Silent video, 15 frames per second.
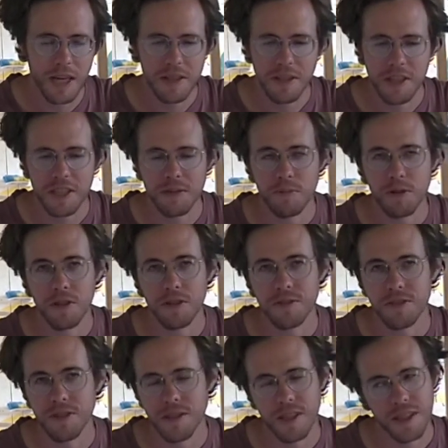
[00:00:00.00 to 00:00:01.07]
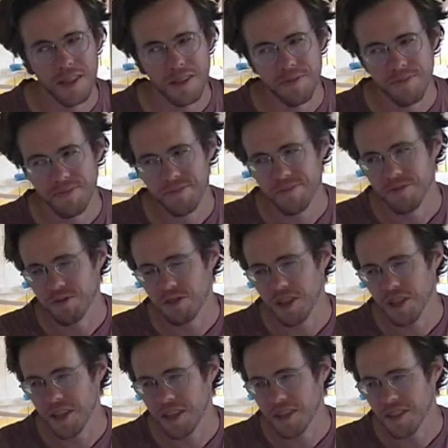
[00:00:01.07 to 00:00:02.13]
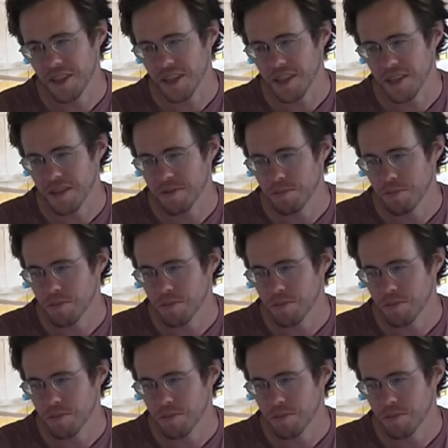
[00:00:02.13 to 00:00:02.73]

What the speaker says: I think it's more for like running like